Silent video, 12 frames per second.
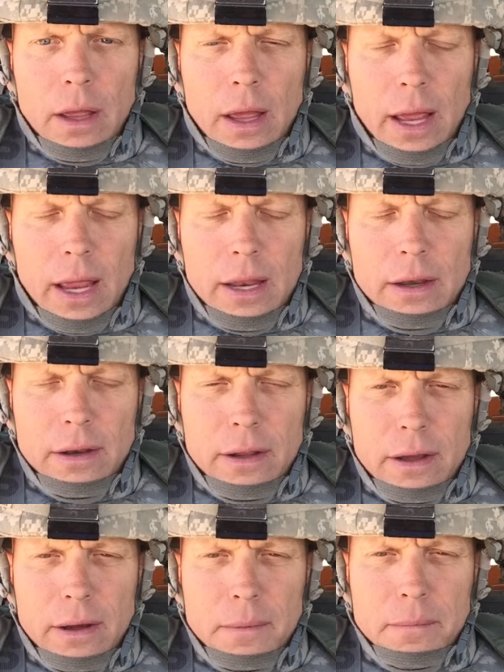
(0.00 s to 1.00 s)

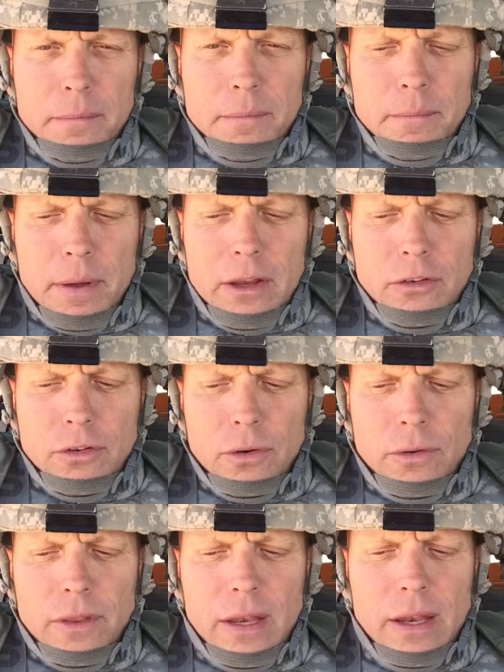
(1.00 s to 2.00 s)
and making
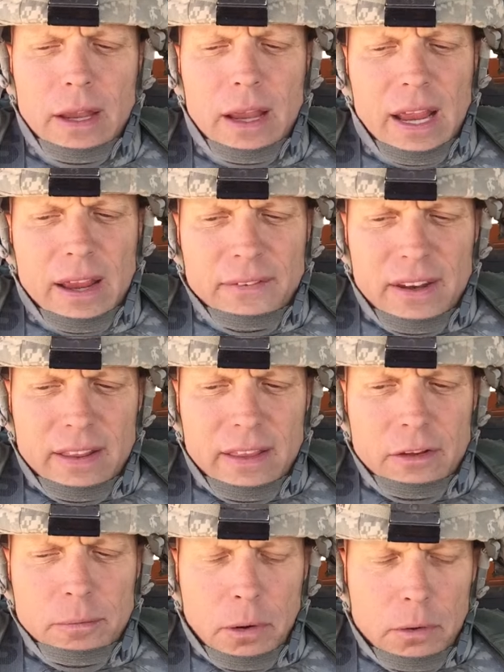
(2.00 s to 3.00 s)
sure that if
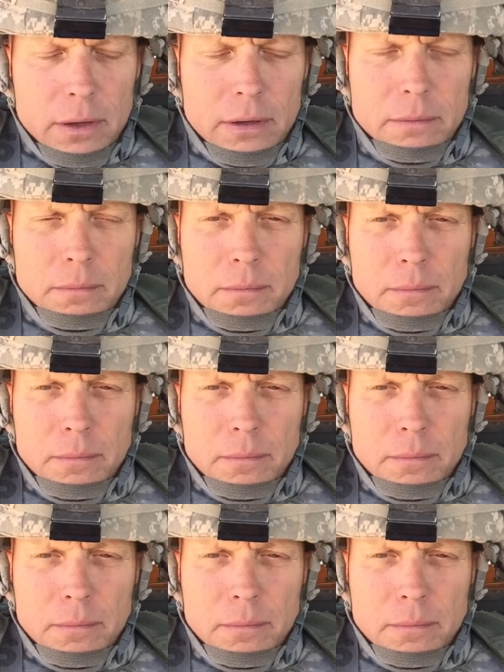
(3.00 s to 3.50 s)
anything's broken